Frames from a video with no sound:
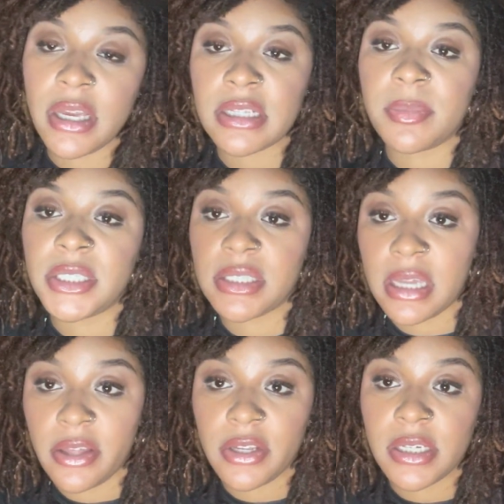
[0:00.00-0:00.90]
as much as
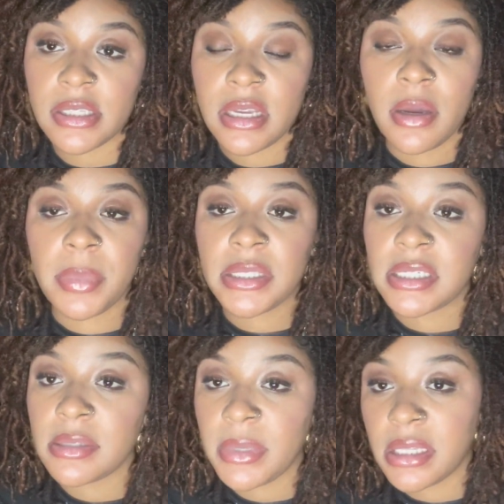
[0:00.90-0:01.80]
others, but it
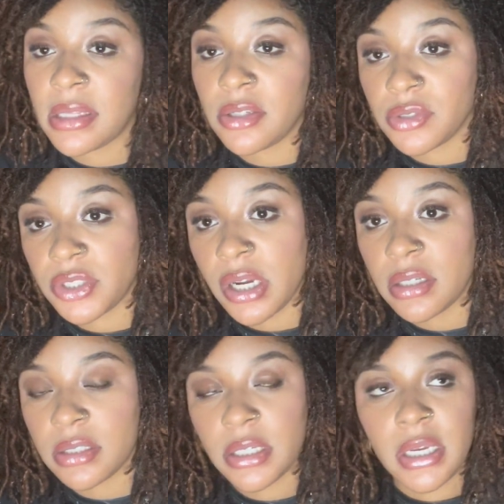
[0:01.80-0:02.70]
doesn't mean that they don't
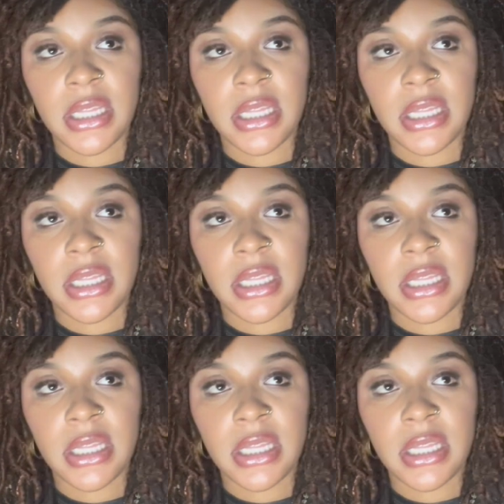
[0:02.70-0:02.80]
struggle.